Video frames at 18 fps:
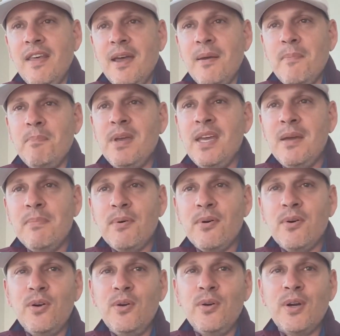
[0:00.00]
that
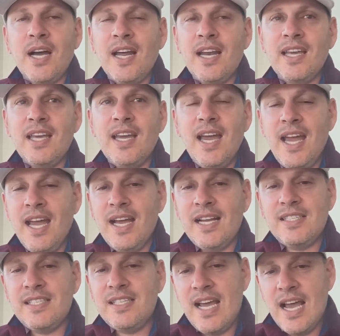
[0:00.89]
people who kind of get
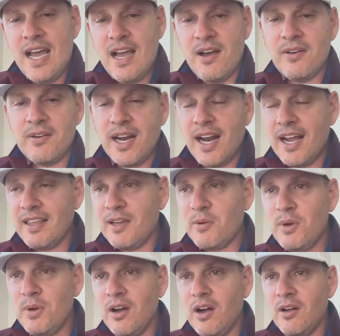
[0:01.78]
heads down, and I
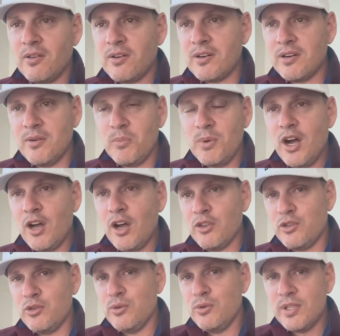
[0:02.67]
think we
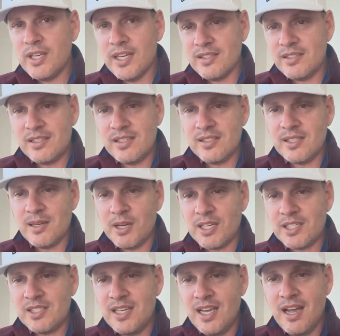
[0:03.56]
all do this to
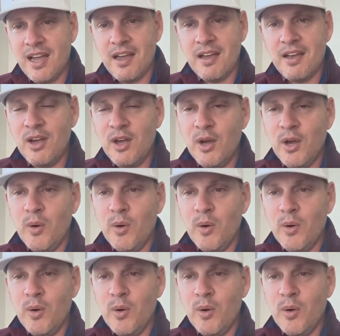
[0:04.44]
some extent,